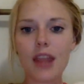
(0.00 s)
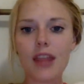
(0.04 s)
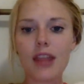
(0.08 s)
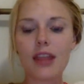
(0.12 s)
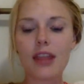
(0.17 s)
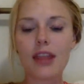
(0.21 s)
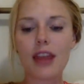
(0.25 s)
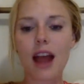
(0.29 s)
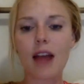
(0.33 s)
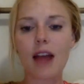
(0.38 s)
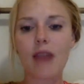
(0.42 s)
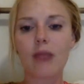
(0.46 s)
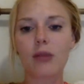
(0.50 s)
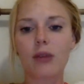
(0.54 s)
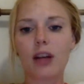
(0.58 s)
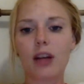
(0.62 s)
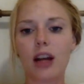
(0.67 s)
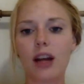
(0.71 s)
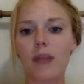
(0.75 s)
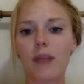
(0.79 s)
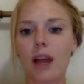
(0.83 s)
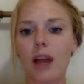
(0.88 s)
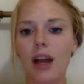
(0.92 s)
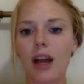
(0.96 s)
that will
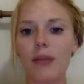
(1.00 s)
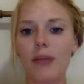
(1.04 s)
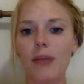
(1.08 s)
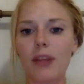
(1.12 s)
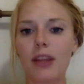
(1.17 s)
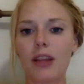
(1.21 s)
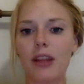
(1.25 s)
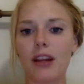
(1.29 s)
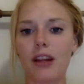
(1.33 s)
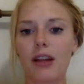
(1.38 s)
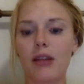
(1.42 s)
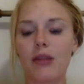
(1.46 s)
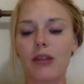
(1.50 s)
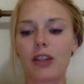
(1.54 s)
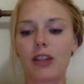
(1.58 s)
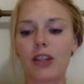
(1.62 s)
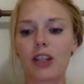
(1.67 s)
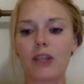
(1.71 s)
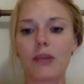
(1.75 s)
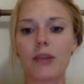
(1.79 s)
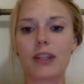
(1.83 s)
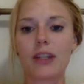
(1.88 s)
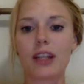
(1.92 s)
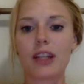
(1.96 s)
come up that there will
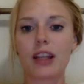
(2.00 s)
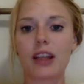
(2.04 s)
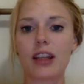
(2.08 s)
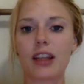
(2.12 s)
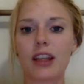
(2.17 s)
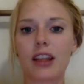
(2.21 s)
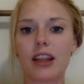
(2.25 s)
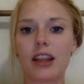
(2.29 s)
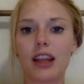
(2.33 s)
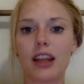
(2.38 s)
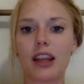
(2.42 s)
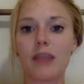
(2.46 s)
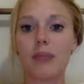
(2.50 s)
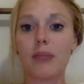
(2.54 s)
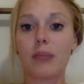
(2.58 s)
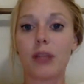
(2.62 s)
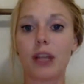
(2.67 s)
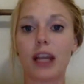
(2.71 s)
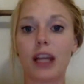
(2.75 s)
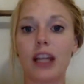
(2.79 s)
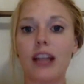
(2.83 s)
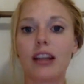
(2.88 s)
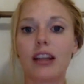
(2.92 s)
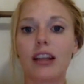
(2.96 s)
just be something that
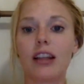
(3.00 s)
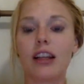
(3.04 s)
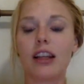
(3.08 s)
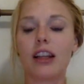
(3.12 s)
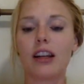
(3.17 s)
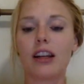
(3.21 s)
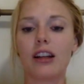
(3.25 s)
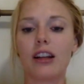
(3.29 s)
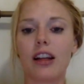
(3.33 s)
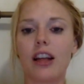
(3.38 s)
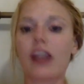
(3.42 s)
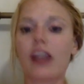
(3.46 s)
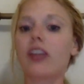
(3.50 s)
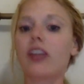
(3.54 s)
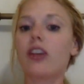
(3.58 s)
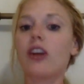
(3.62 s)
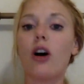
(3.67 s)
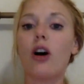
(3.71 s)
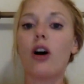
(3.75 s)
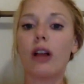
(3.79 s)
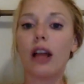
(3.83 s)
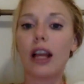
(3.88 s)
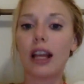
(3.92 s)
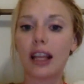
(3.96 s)
blatantly you're like
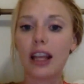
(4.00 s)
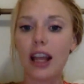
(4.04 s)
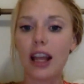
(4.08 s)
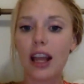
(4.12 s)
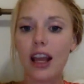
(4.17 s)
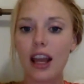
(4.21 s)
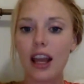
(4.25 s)
no like